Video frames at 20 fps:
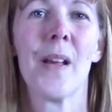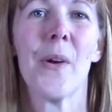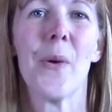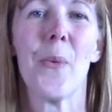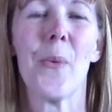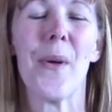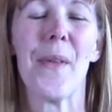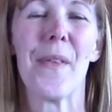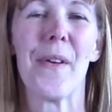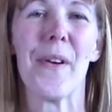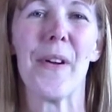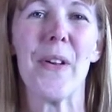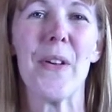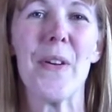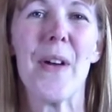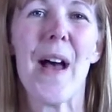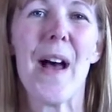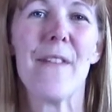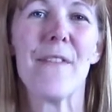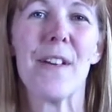Well, there you
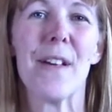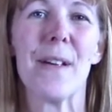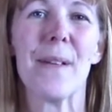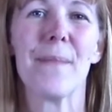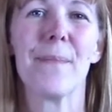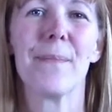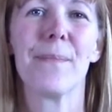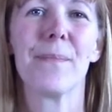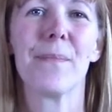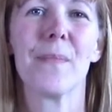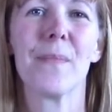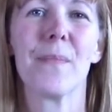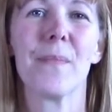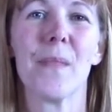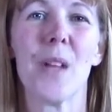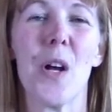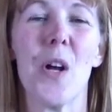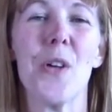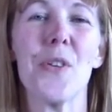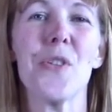have it,
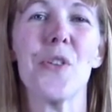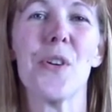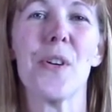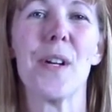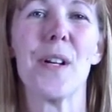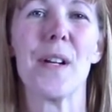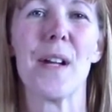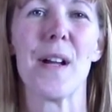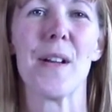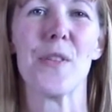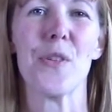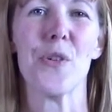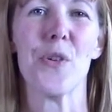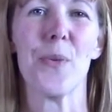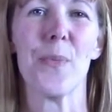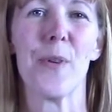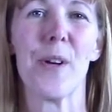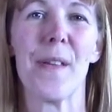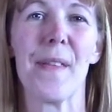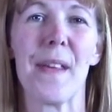alternate
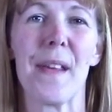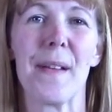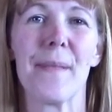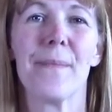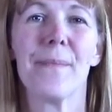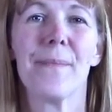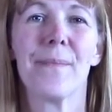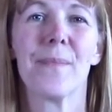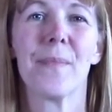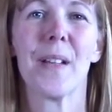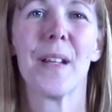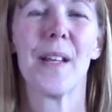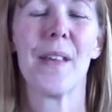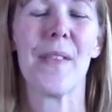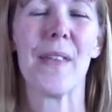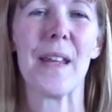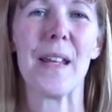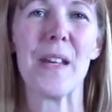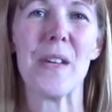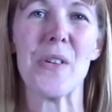nostril breathing.
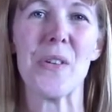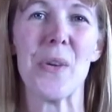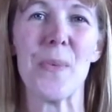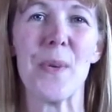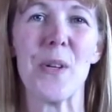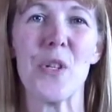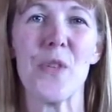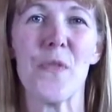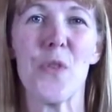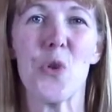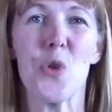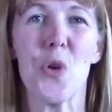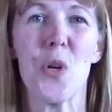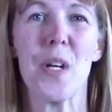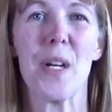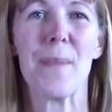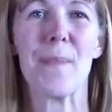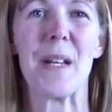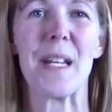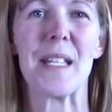Thank you so much for
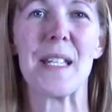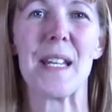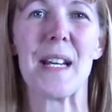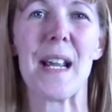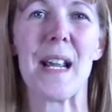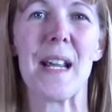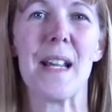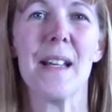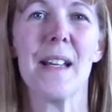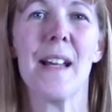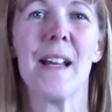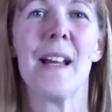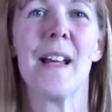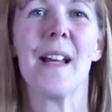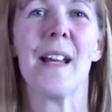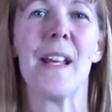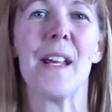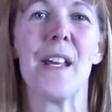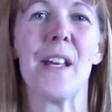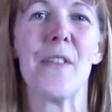joining me today.
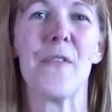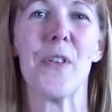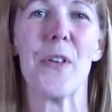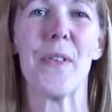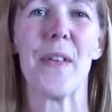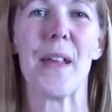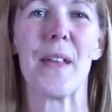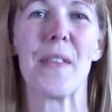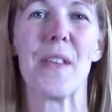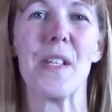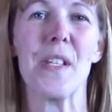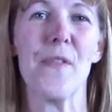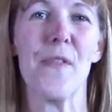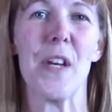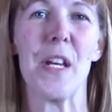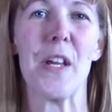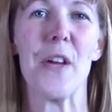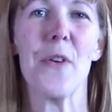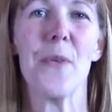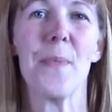If you like this
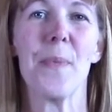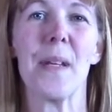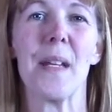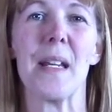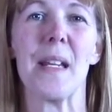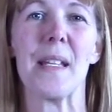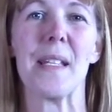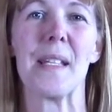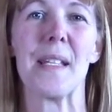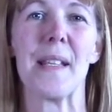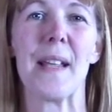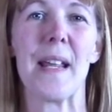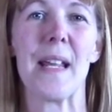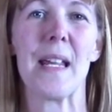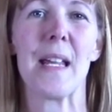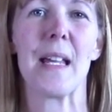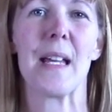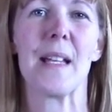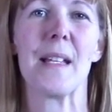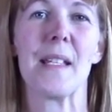video, please
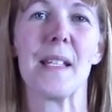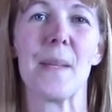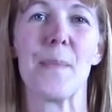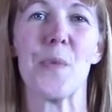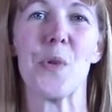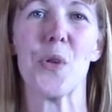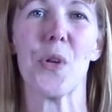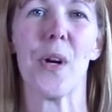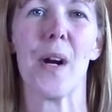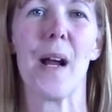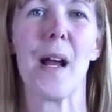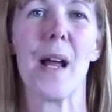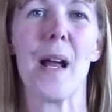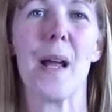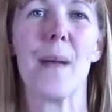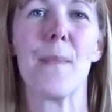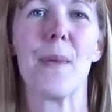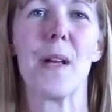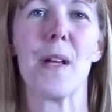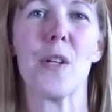like,
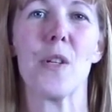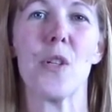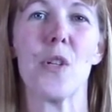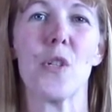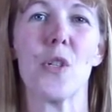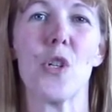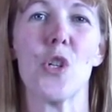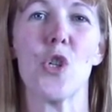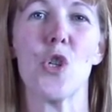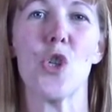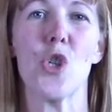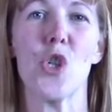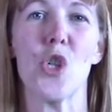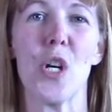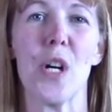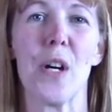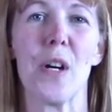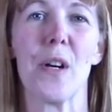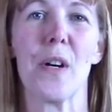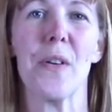subscribe,
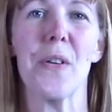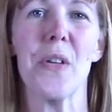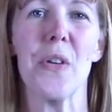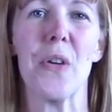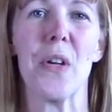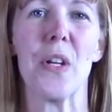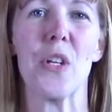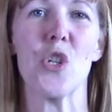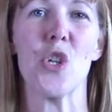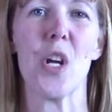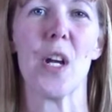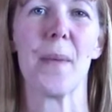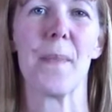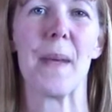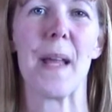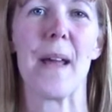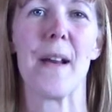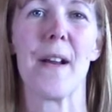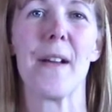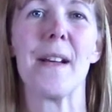share. You can check
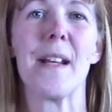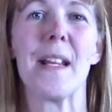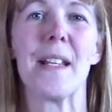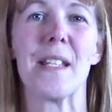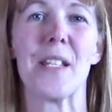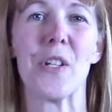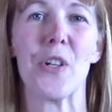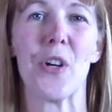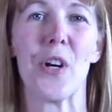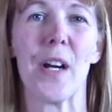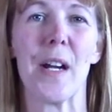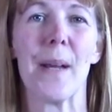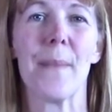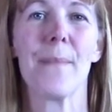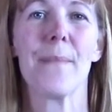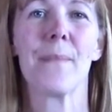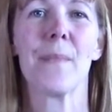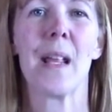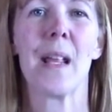me out on Instagram.